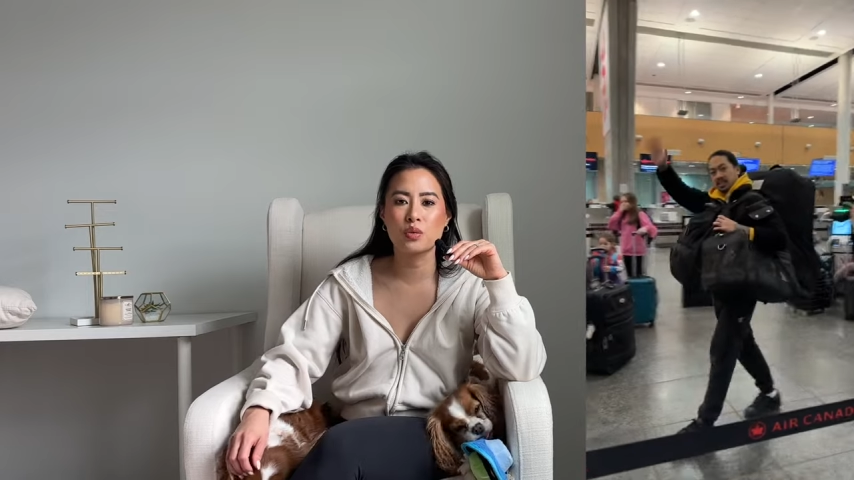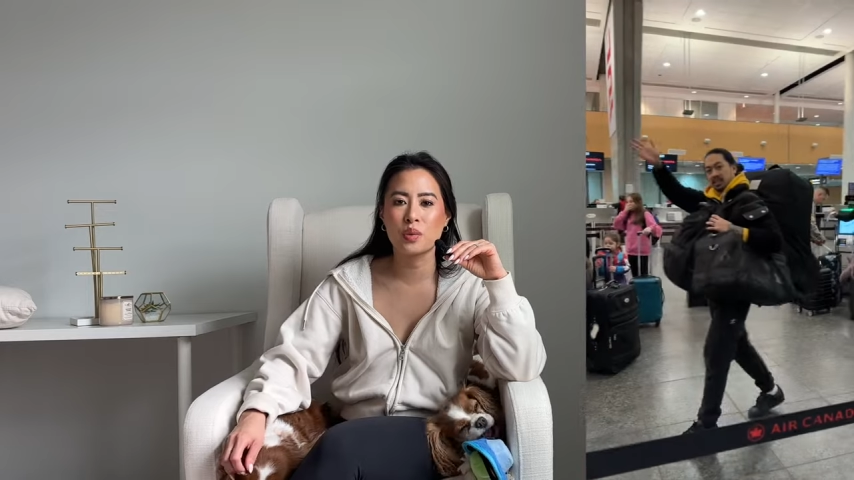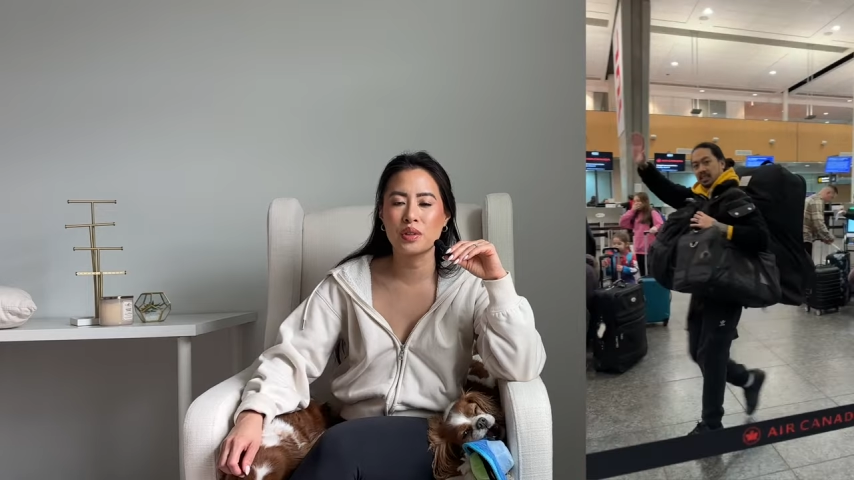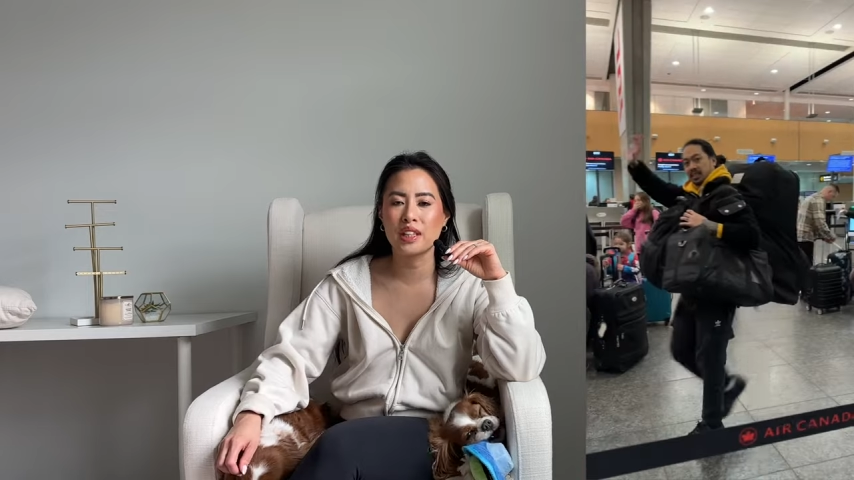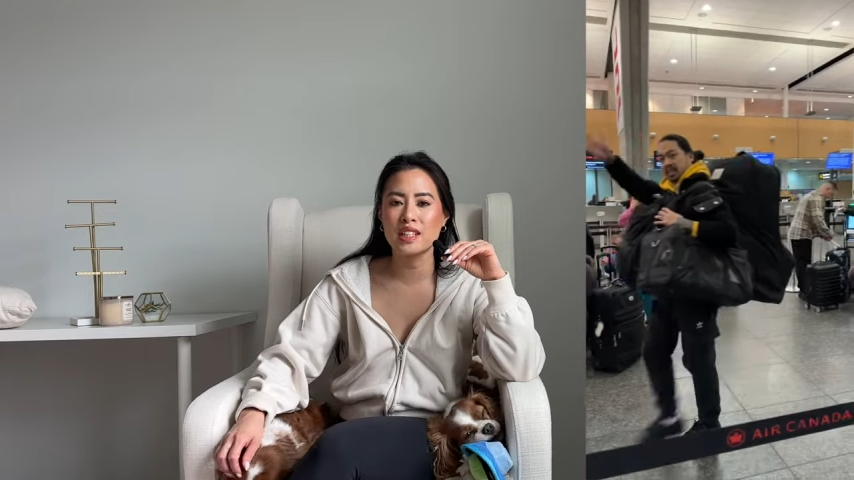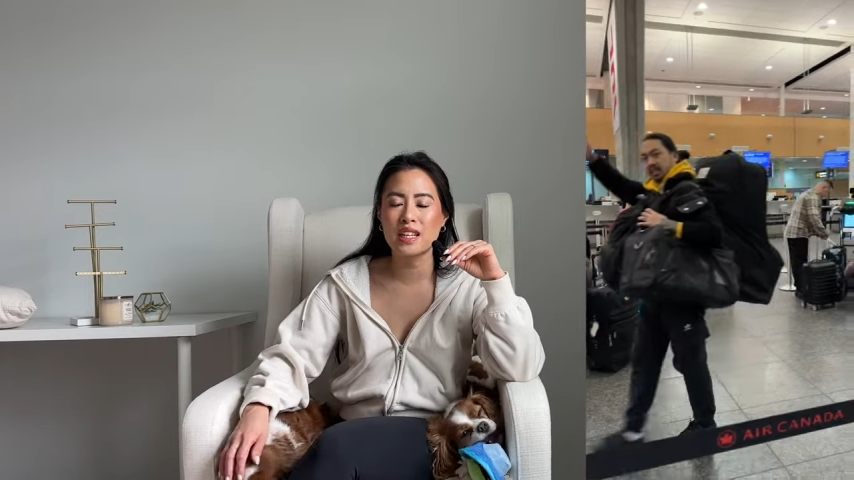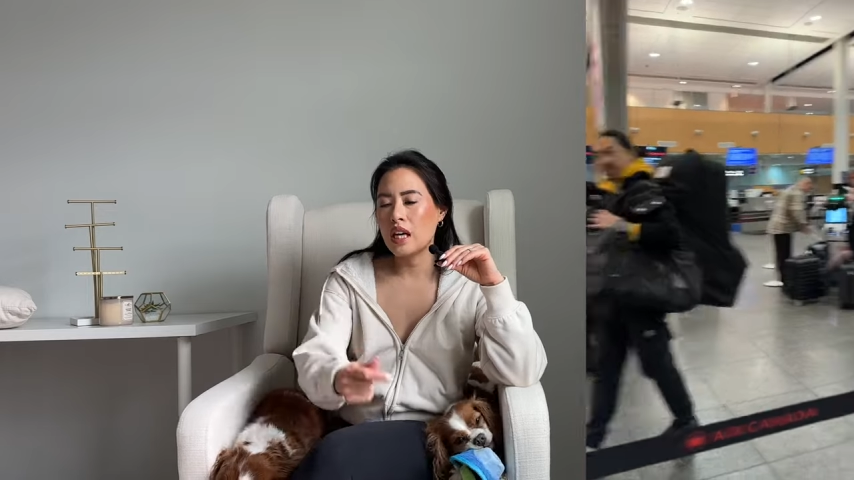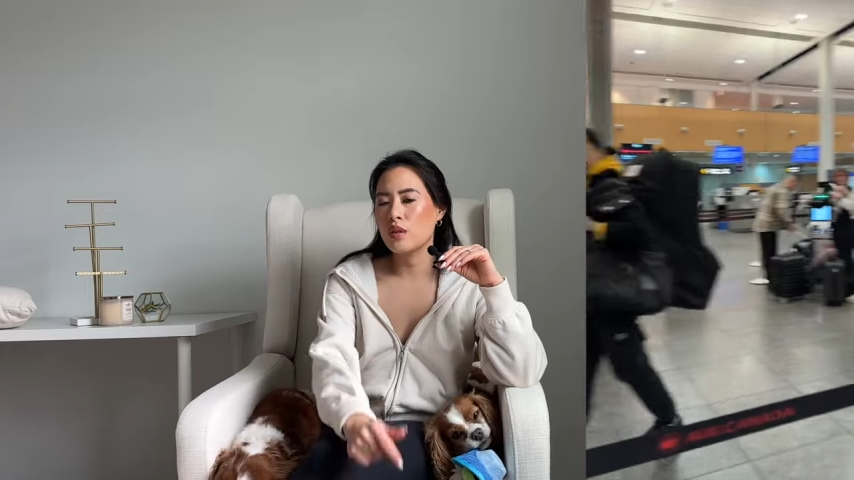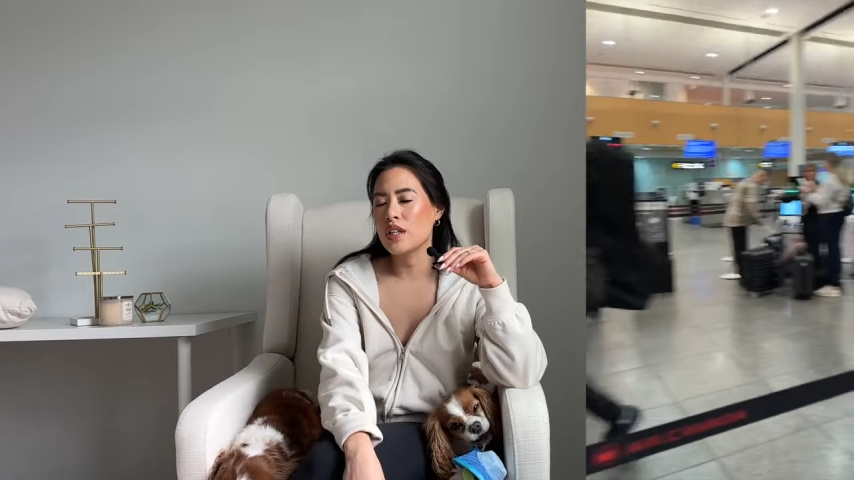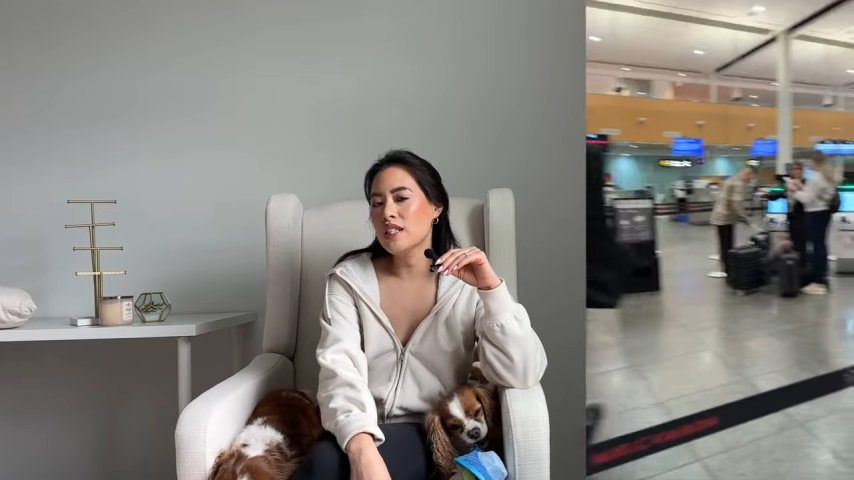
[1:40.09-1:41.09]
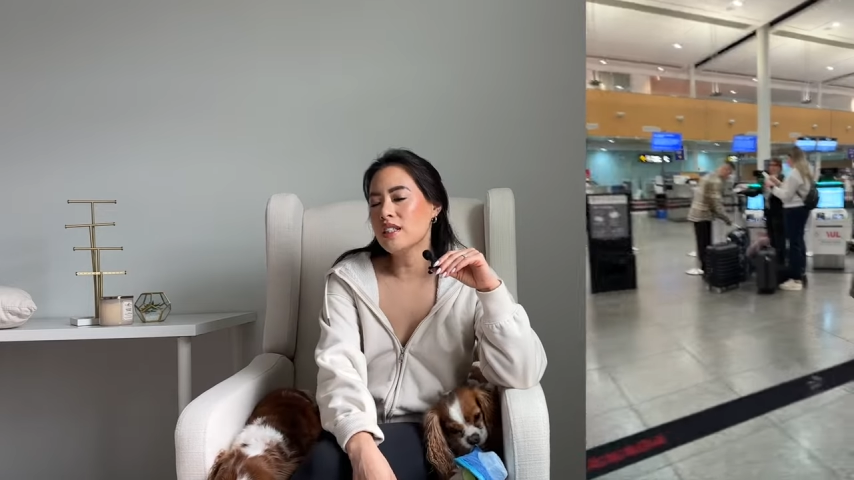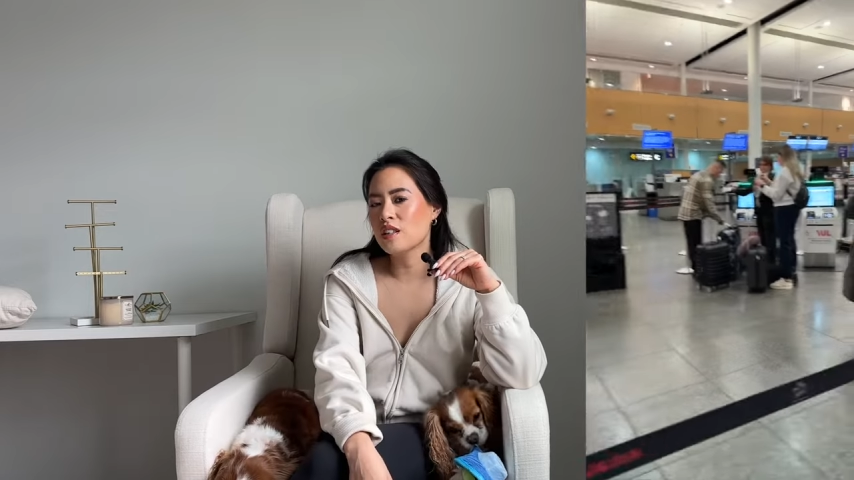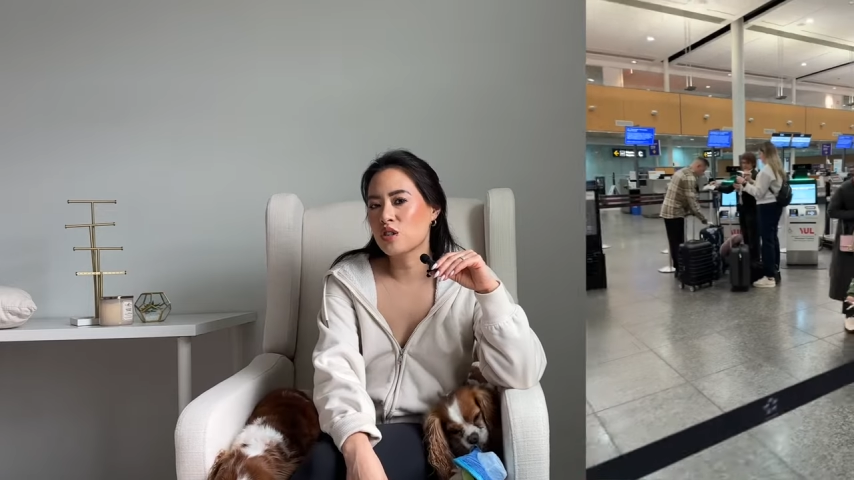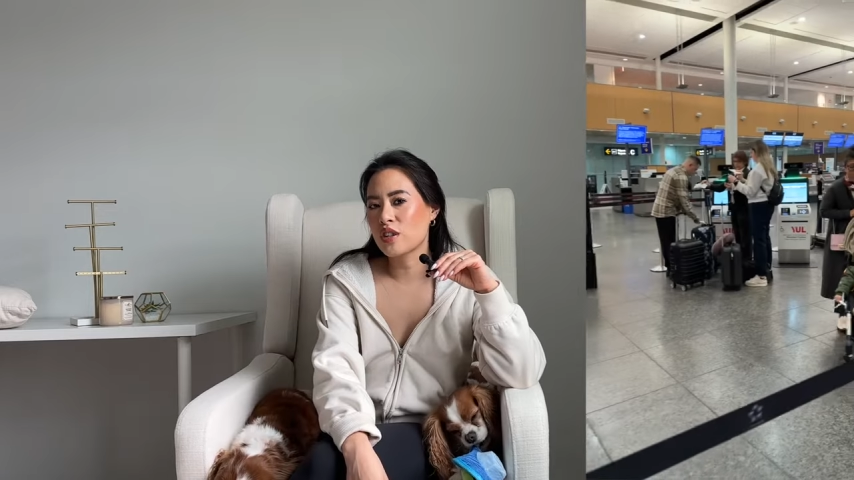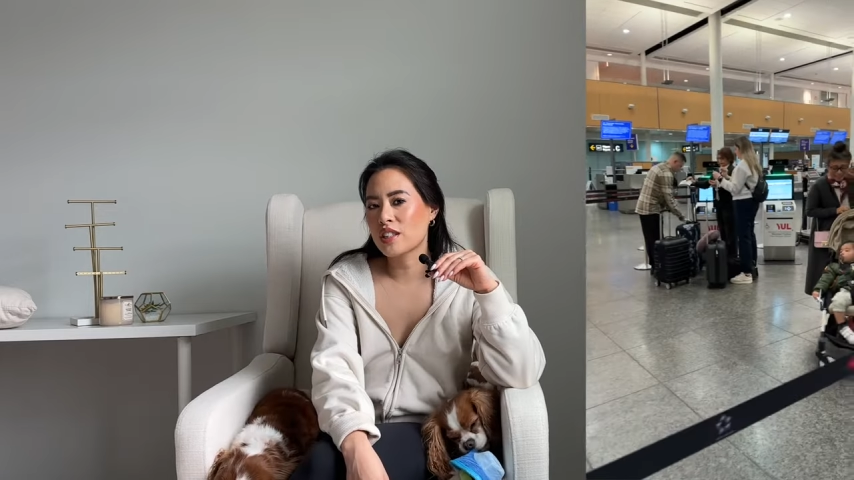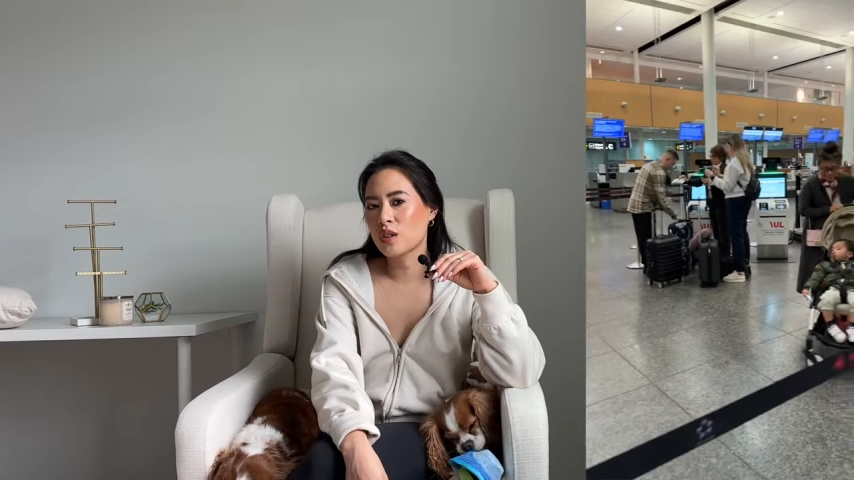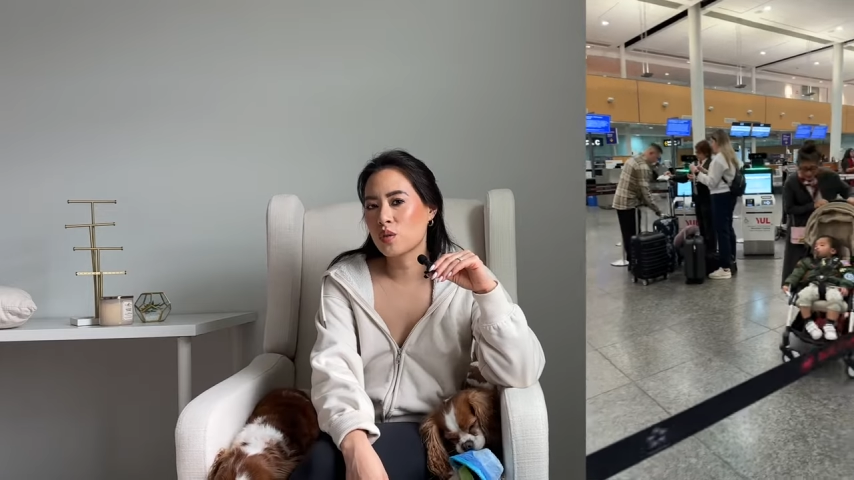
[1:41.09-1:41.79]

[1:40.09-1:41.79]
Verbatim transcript: we realized how easy the transit